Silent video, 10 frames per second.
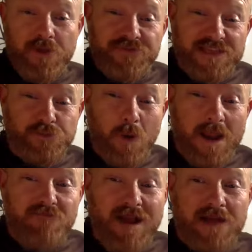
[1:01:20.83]
it this
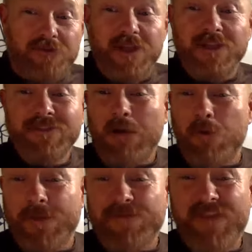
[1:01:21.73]
way round, that
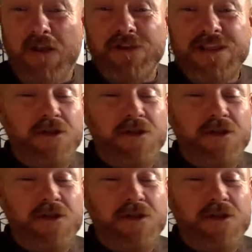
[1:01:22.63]
would be very